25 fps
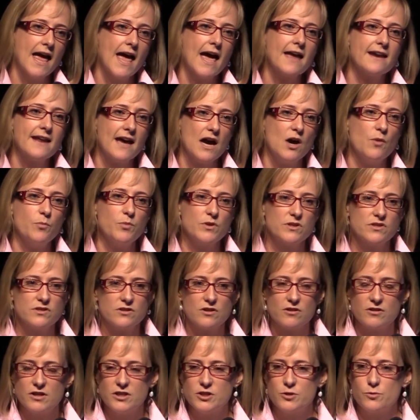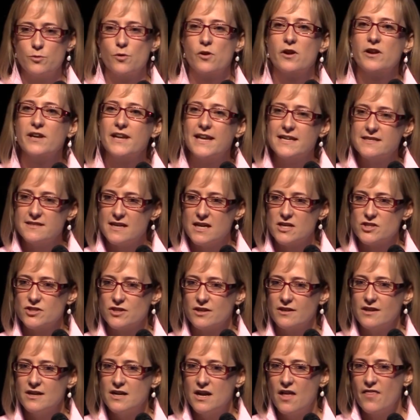and help us turn into an
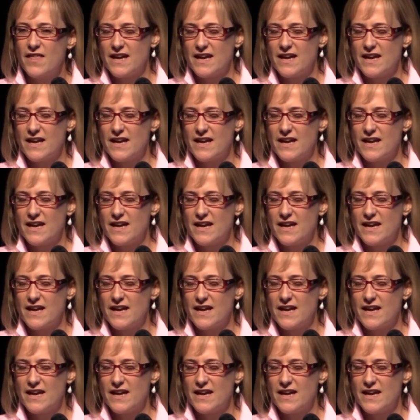organization